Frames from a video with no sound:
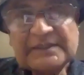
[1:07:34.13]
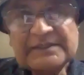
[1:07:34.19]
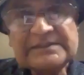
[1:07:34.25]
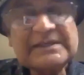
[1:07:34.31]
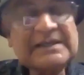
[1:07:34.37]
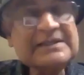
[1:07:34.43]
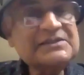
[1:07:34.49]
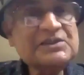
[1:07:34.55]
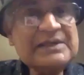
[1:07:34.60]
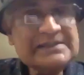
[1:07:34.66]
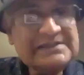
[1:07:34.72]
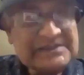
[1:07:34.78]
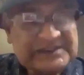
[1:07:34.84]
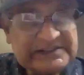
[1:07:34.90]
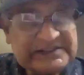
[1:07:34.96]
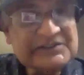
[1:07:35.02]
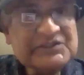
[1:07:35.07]
Just
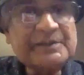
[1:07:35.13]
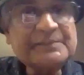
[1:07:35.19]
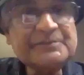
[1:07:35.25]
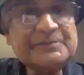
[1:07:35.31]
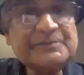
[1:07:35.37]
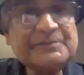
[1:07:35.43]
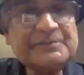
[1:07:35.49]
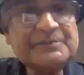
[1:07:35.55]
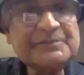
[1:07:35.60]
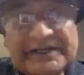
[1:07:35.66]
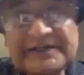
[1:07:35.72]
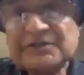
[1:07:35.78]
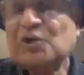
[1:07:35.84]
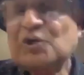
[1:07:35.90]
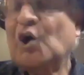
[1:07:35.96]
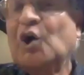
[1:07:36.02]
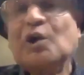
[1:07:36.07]
as the scriptures say
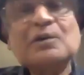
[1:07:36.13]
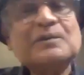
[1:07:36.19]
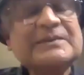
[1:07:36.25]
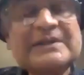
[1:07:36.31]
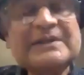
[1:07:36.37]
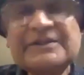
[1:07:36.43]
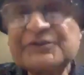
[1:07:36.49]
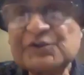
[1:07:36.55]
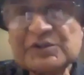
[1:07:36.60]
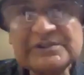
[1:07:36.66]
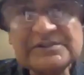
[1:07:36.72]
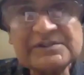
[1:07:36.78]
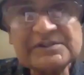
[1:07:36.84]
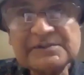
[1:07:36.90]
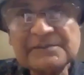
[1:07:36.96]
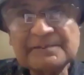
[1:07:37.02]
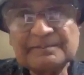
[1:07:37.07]
in all
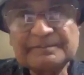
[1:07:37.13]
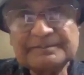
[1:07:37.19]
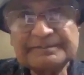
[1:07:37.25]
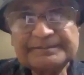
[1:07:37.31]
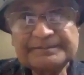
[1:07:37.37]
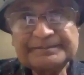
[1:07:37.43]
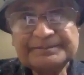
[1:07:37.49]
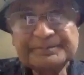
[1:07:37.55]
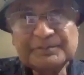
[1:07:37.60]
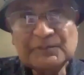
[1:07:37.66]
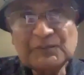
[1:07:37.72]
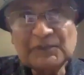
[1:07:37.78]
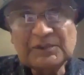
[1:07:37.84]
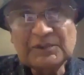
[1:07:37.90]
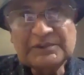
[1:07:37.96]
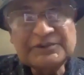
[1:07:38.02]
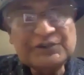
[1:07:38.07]
religions,
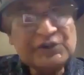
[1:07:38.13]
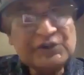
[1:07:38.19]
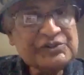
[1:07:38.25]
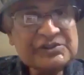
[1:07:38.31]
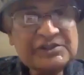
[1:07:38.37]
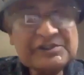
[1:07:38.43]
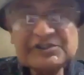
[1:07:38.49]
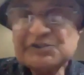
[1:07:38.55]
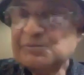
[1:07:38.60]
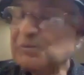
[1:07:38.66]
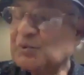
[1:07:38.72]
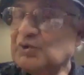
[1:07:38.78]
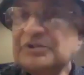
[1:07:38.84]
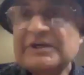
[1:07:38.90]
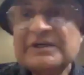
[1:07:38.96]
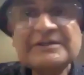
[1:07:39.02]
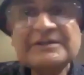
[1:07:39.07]
Jesus,
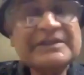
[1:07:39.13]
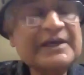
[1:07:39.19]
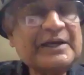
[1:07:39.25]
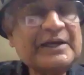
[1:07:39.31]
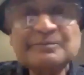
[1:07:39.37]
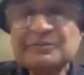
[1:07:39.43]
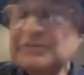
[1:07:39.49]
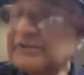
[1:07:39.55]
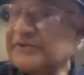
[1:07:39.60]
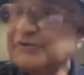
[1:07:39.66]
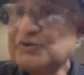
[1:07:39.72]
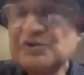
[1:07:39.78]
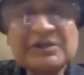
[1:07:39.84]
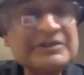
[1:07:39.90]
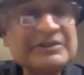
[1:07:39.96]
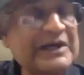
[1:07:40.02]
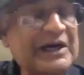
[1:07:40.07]
Buddha, they have
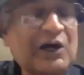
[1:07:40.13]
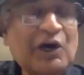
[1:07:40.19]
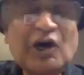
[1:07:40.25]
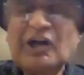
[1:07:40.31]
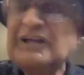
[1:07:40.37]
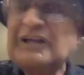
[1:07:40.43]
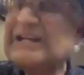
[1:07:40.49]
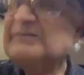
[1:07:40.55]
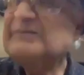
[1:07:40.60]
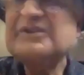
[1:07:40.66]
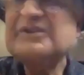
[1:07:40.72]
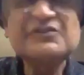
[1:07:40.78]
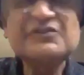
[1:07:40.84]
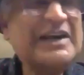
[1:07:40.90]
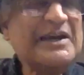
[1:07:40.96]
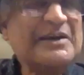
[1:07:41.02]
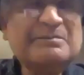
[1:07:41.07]
Krishna, they all have the
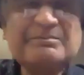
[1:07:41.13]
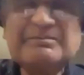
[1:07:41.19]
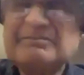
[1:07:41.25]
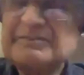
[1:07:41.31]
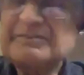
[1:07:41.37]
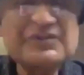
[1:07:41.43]
same